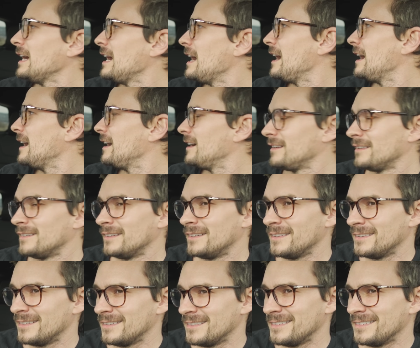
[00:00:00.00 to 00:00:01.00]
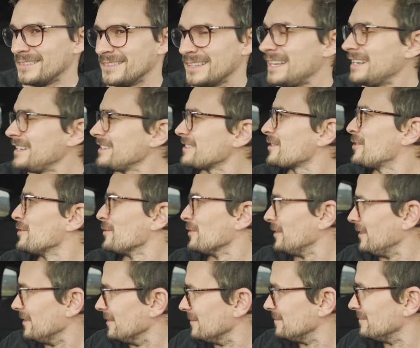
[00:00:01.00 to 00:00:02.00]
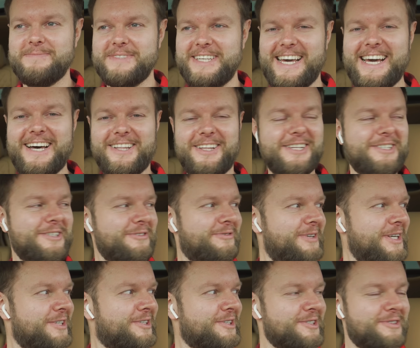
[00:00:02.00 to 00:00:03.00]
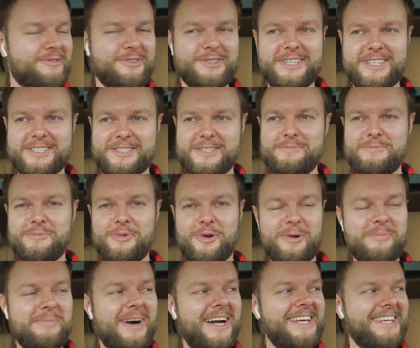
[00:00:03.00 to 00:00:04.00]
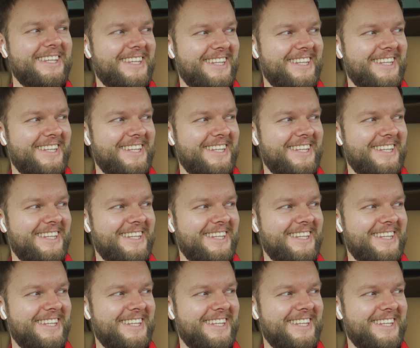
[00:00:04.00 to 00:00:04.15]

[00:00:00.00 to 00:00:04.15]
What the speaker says: Ah, That is cool. Yeah, lots of features for this more money